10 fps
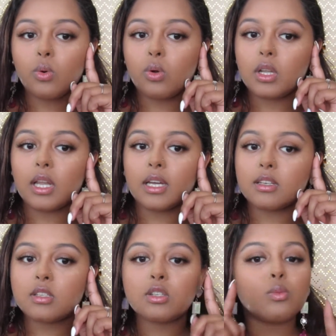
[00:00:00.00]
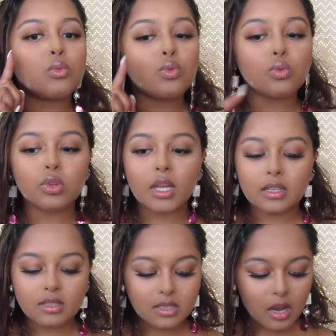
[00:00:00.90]
all like smooth
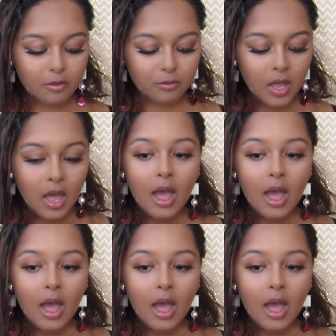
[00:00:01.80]
and stuff,